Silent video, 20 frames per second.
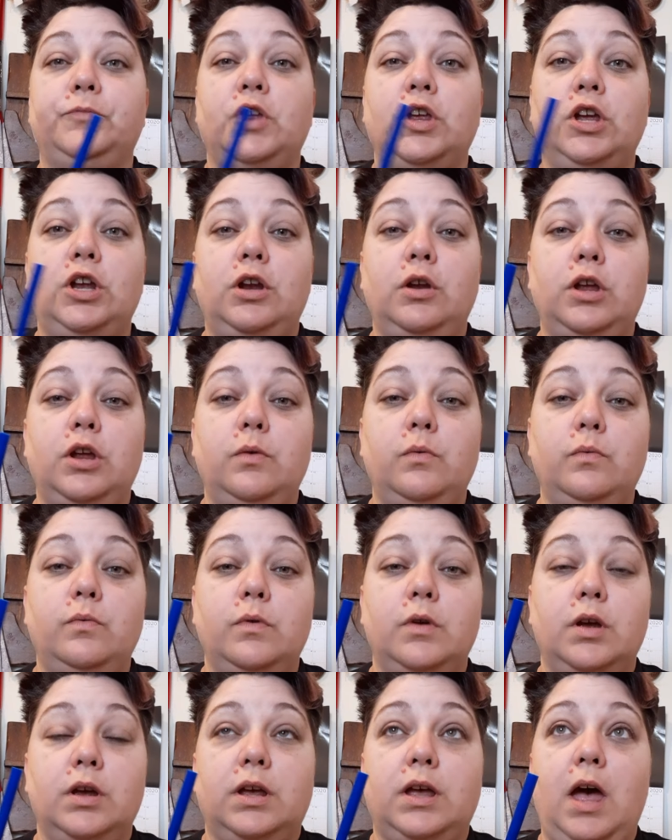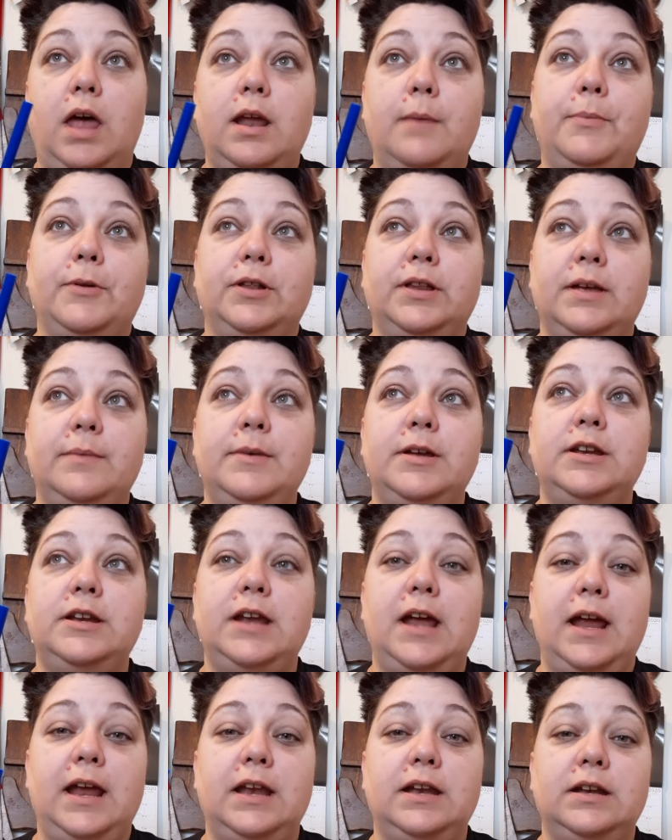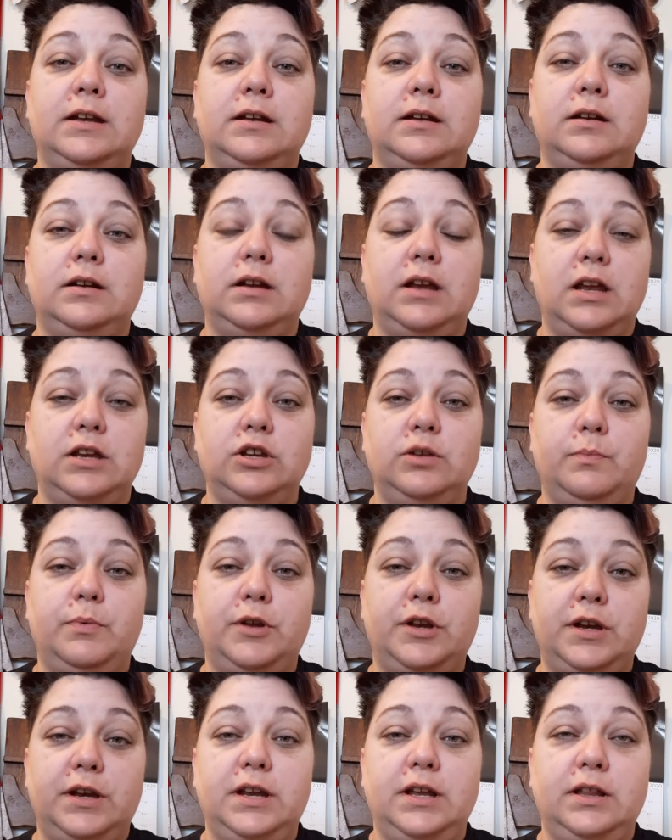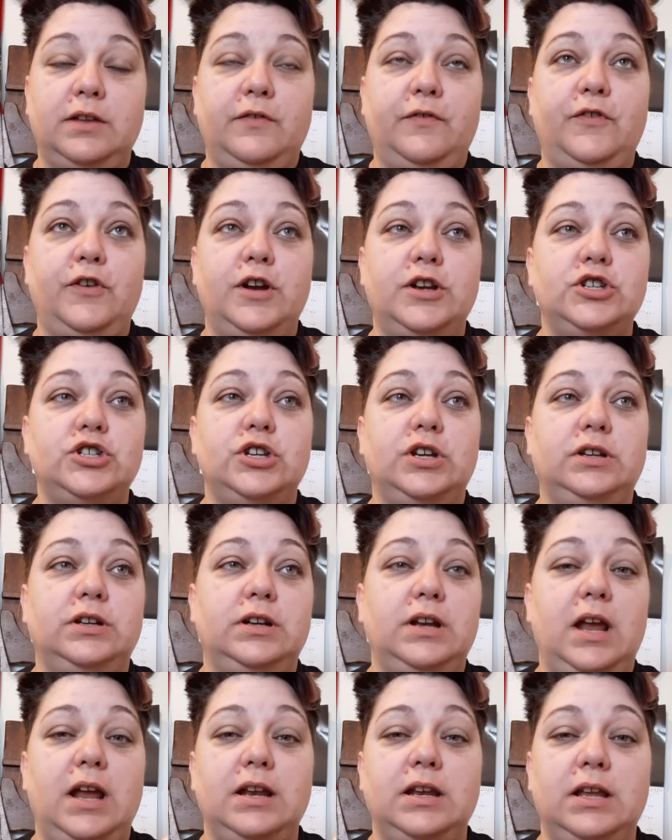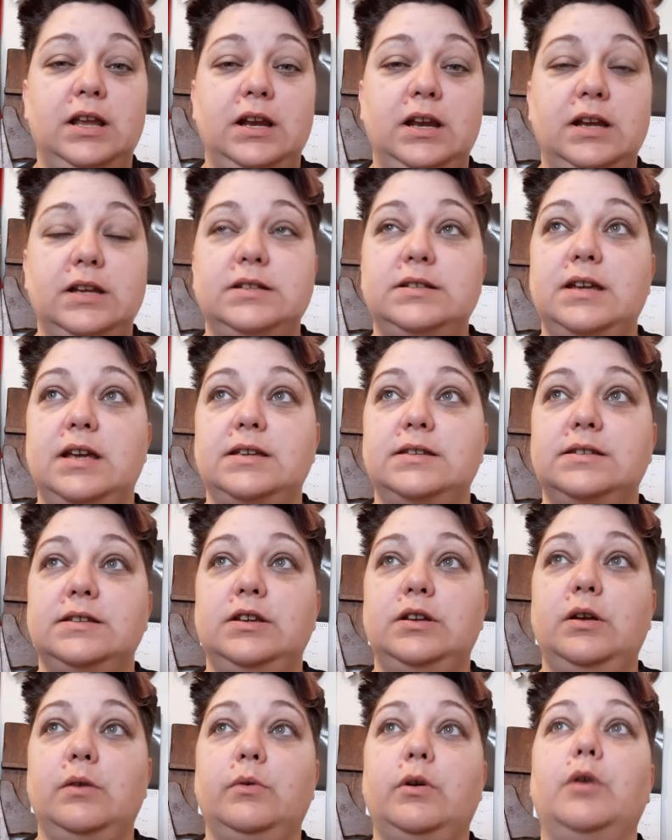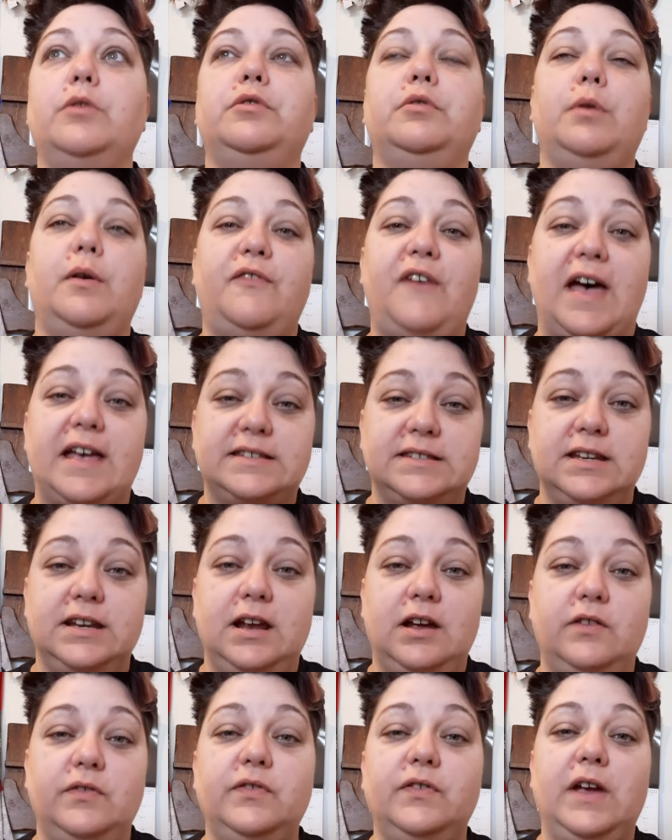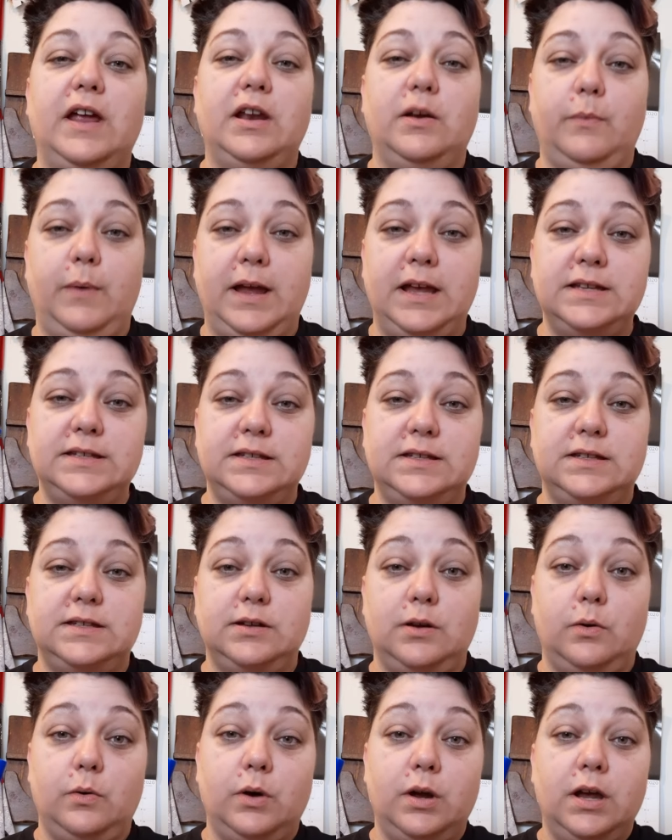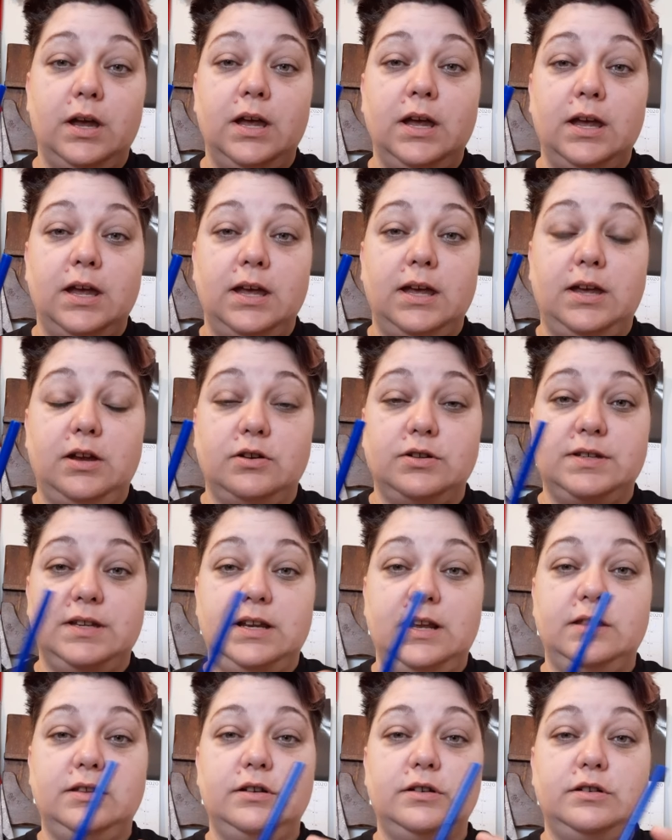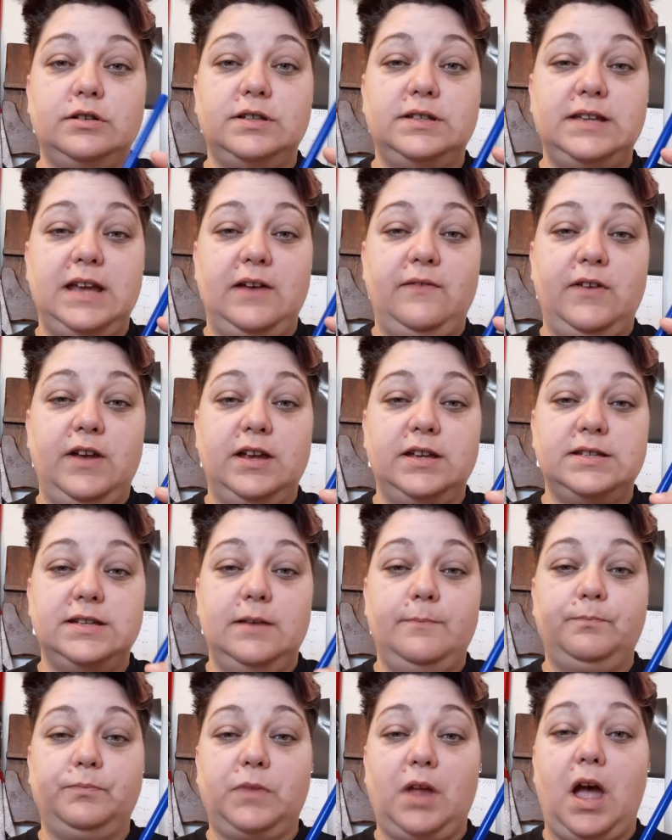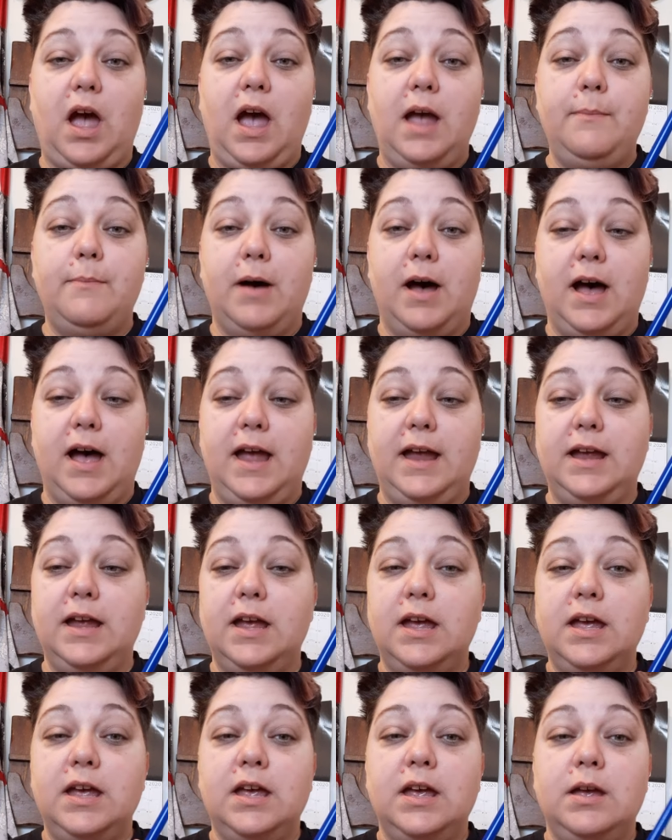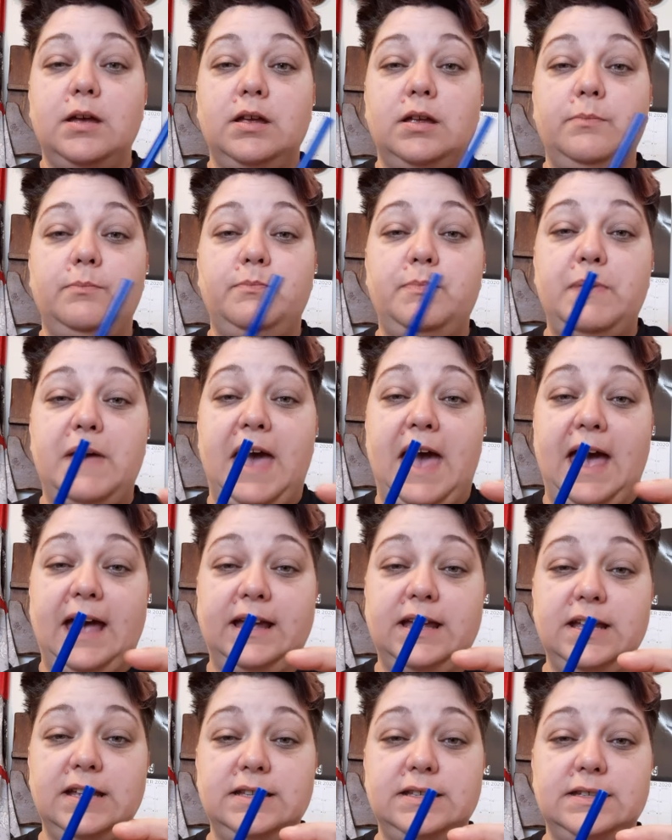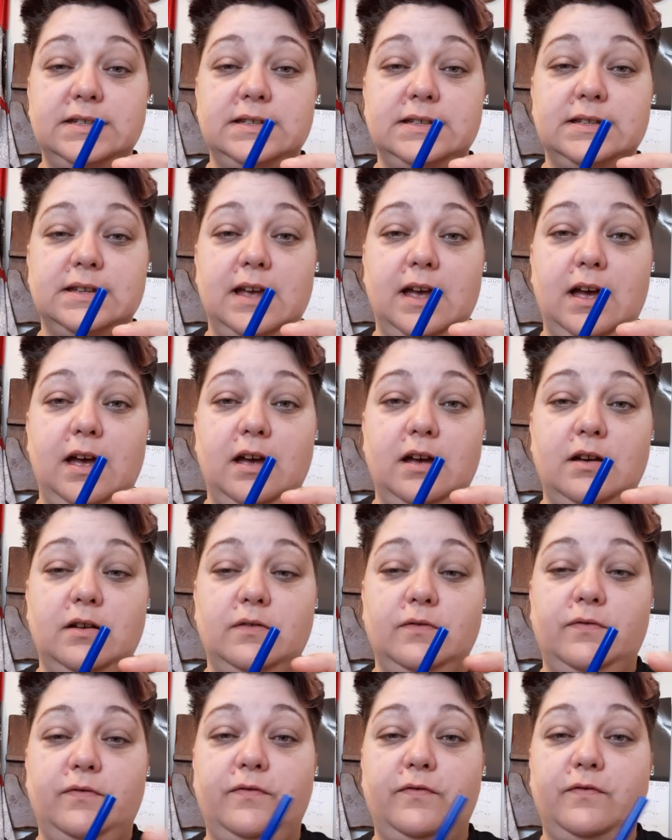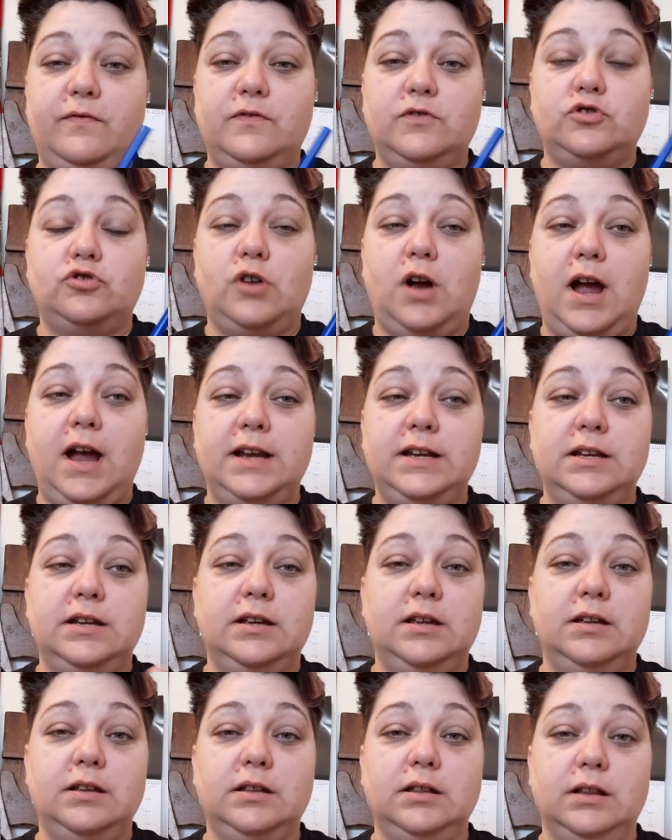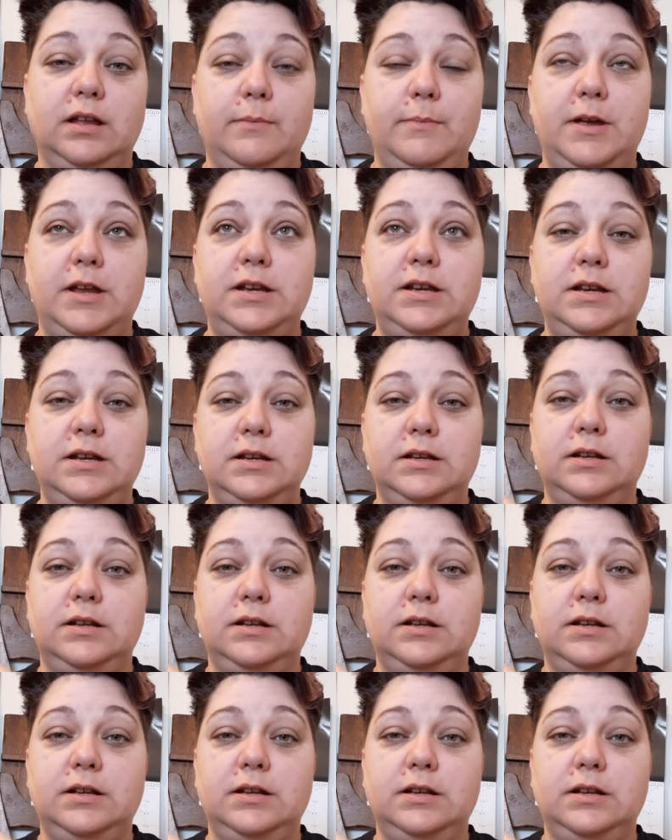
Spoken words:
You cut up a lemon and you put it in the fridge and then you don't go through it fast enough and it wastes. So here's another saving tip. I buy packets of dried lemon